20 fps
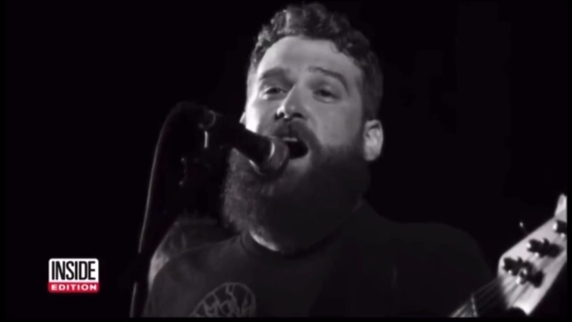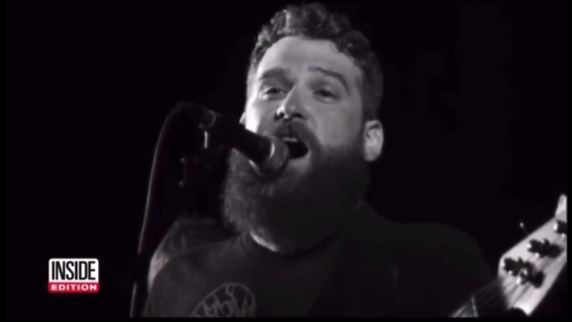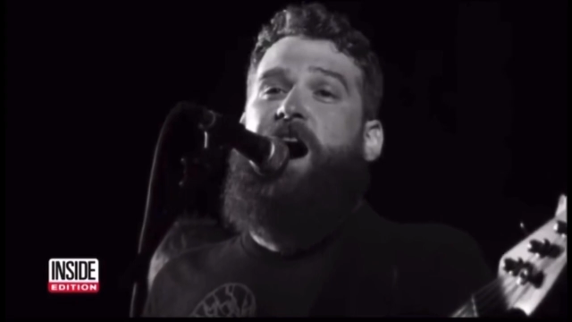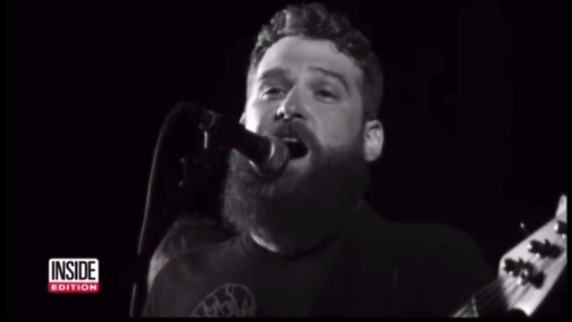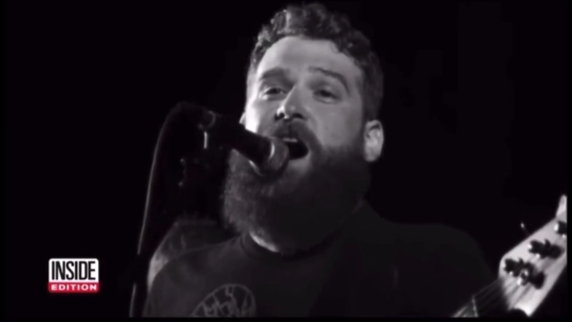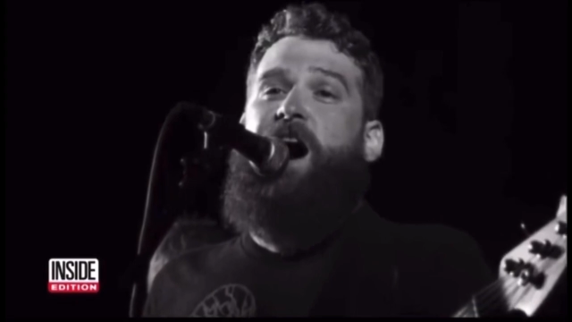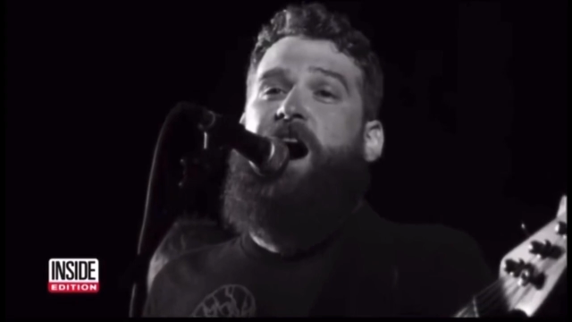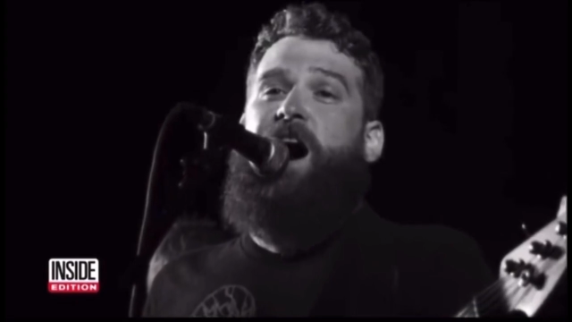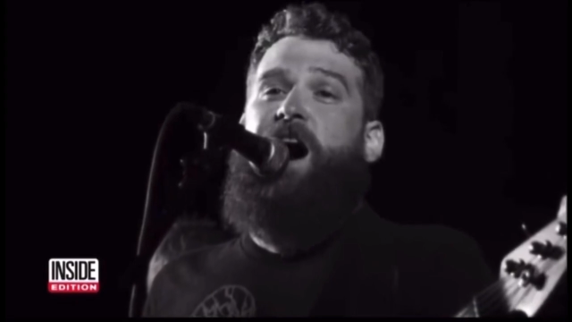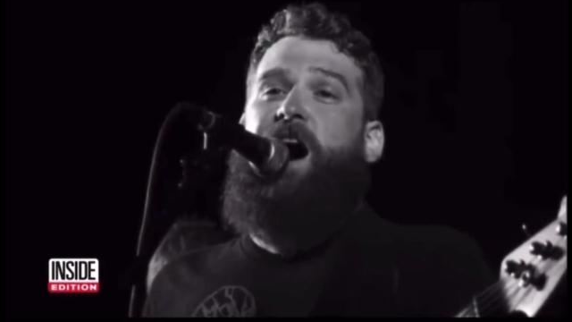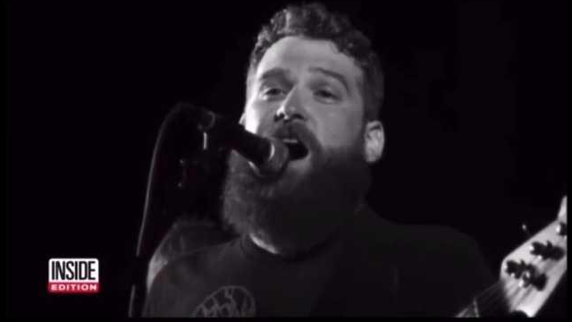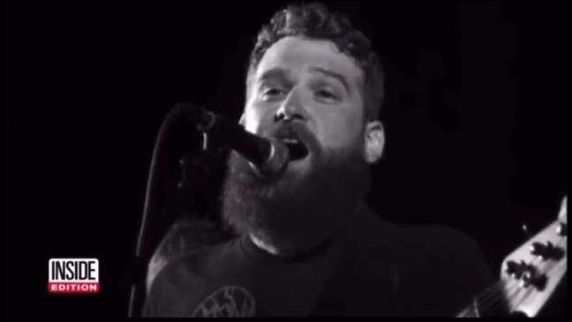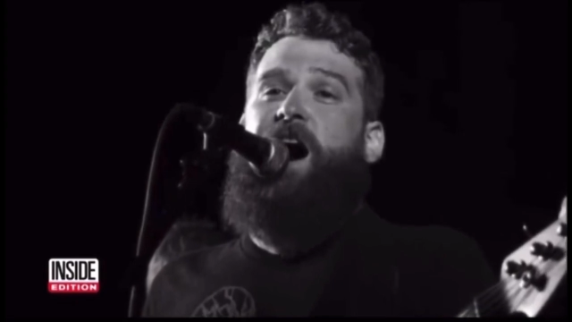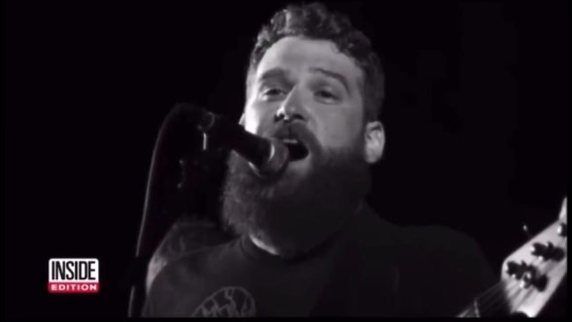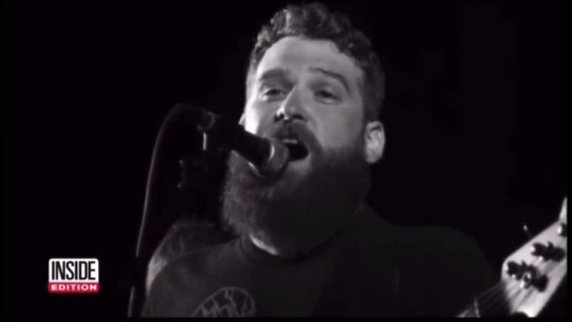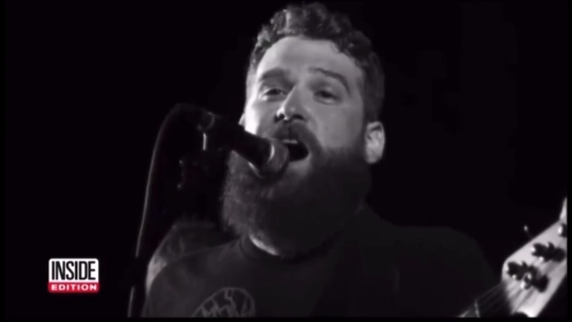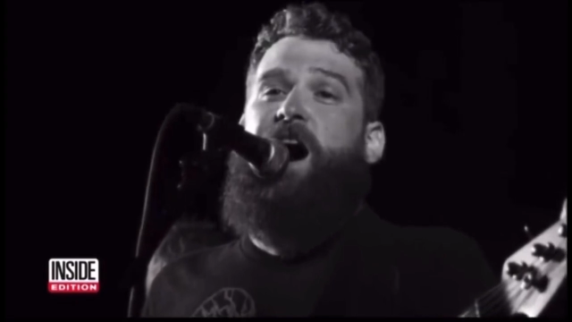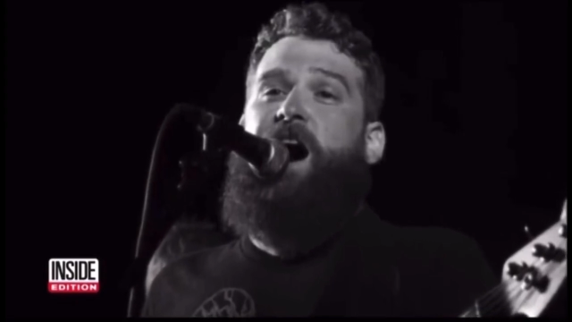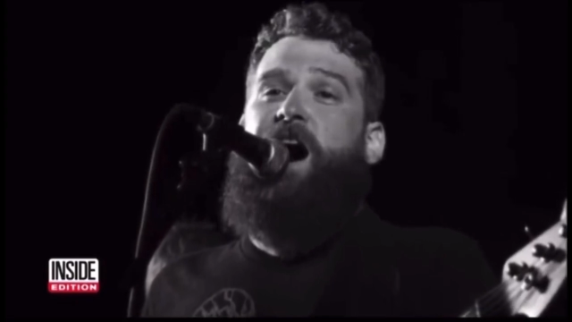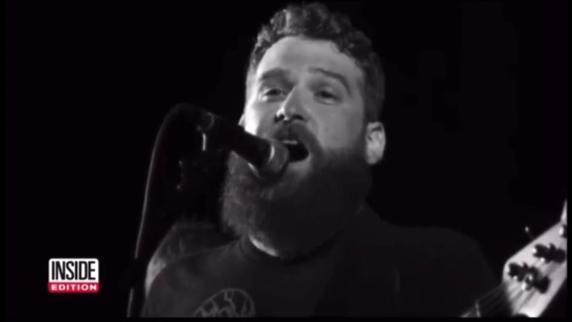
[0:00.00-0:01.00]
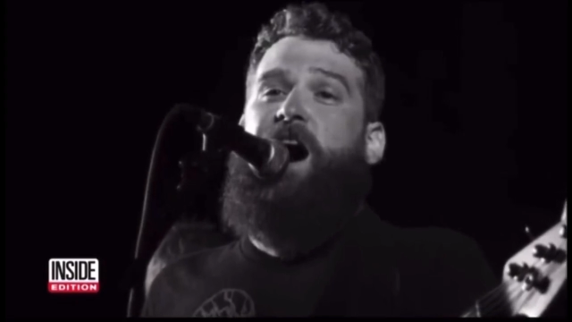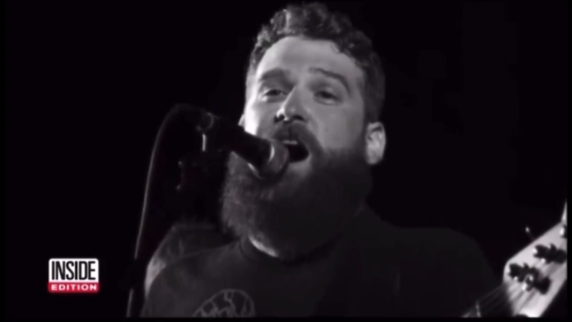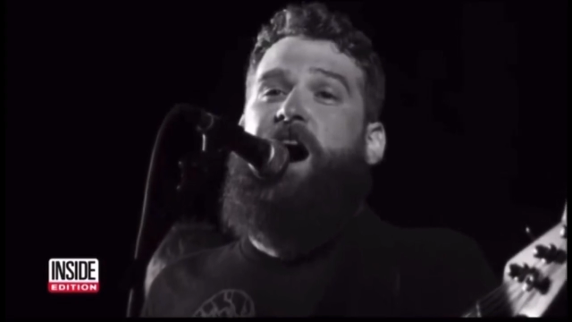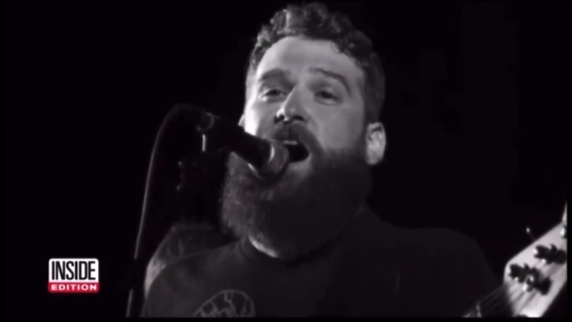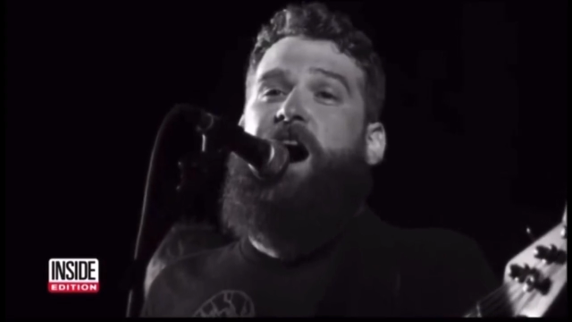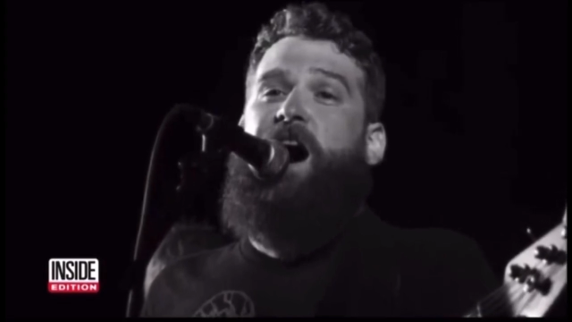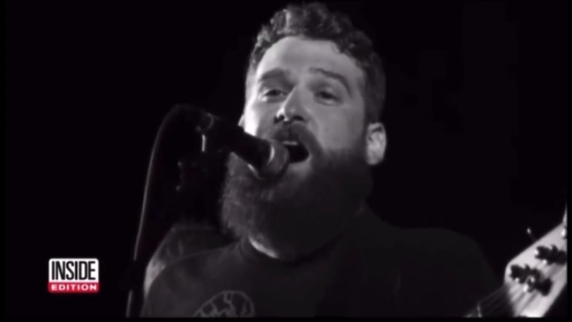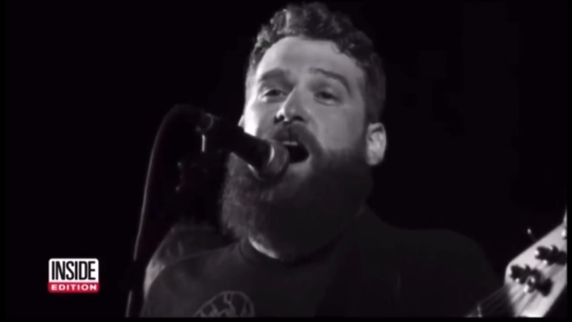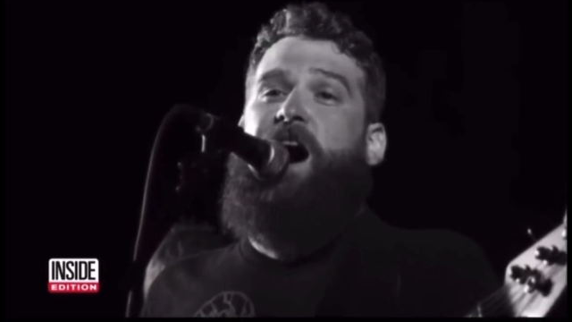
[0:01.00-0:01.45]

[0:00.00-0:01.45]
to pay for any